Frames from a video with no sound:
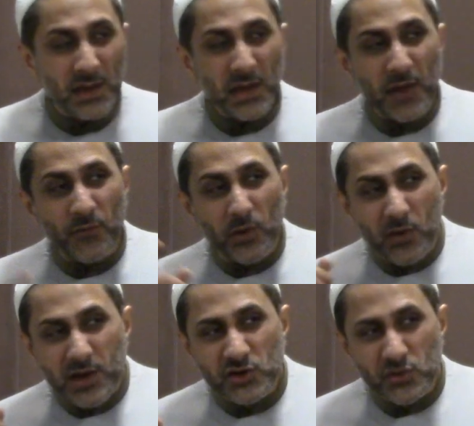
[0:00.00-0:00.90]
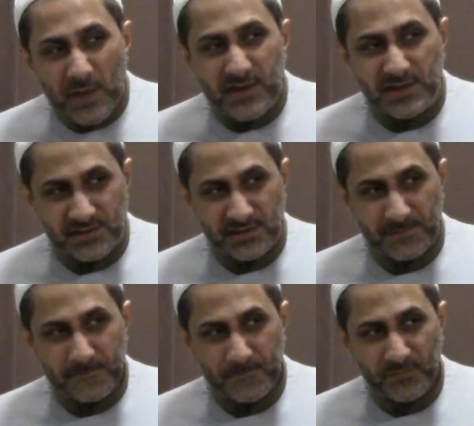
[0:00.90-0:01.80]
If we look at humanity,
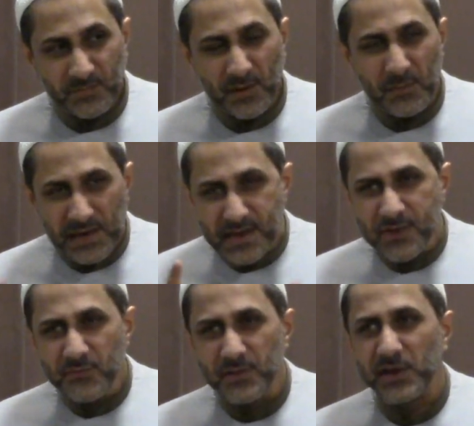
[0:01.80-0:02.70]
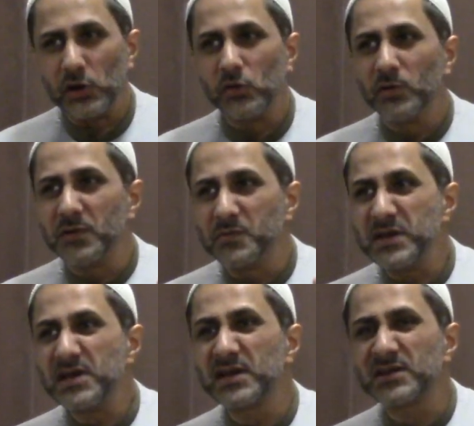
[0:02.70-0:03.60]
believe me, human
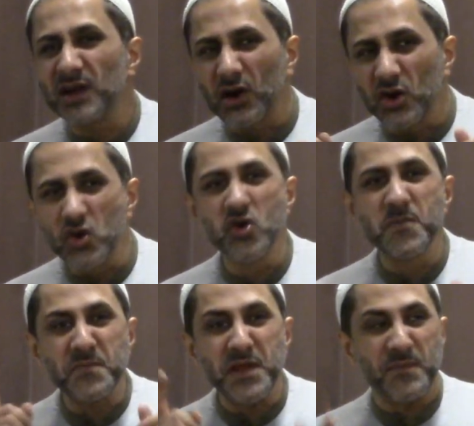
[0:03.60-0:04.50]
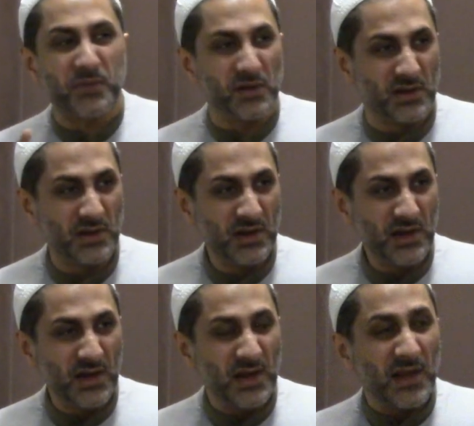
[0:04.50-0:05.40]
beings are good people.
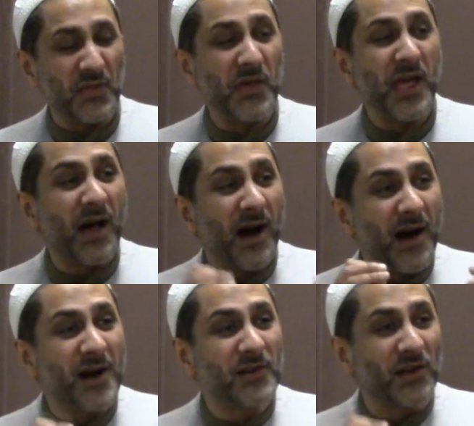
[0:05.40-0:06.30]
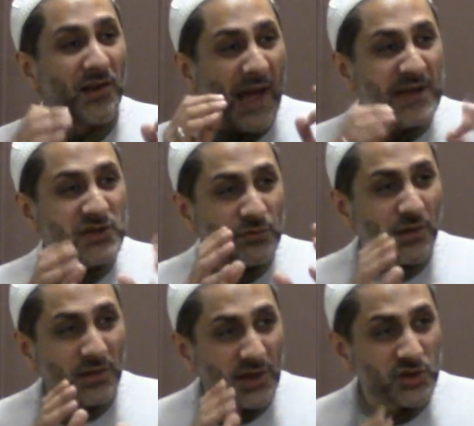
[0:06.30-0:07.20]
They are the lights of
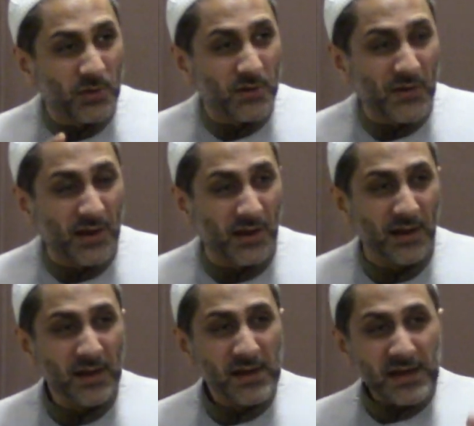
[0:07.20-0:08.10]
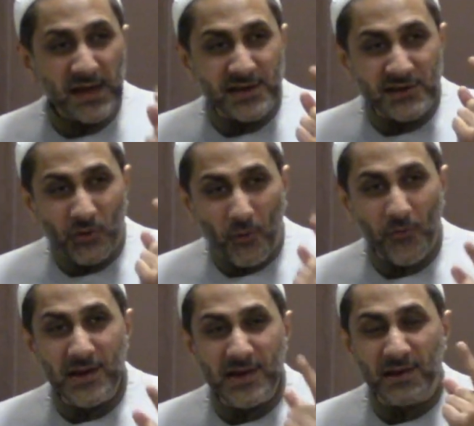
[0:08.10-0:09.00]
Allah subhanahu wa ta'ala. It is
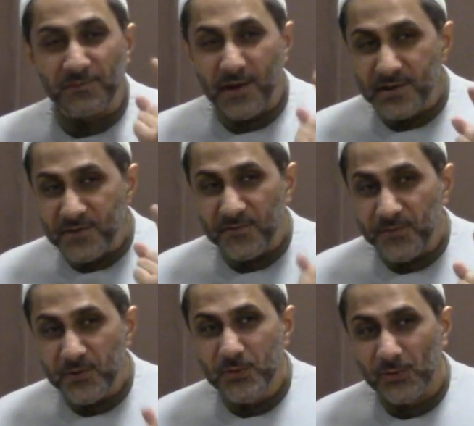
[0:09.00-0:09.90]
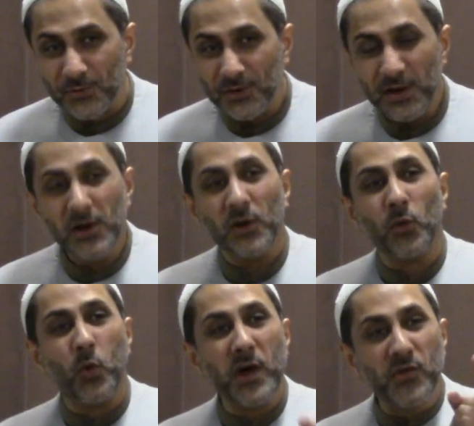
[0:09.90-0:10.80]
only a very few
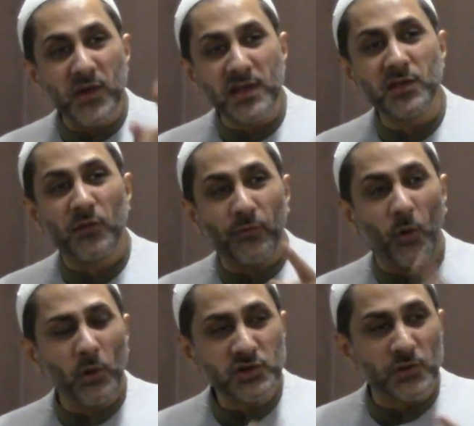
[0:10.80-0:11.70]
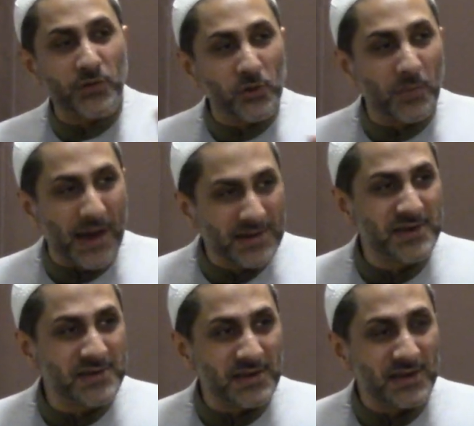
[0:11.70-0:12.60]
within the folds of
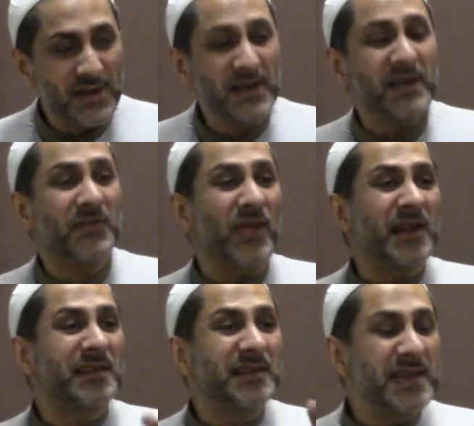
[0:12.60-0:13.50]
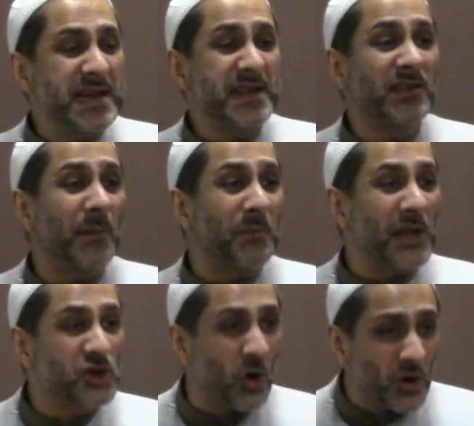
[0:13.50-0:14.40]
humanity that lead the
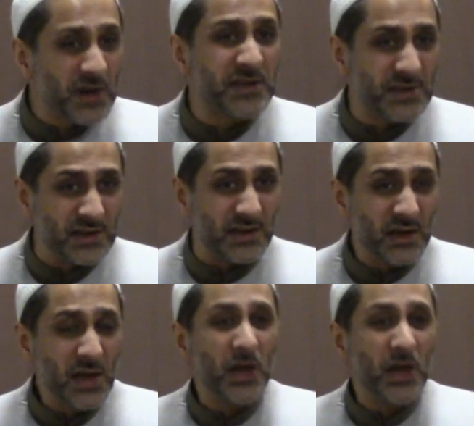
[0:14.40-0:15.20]
majority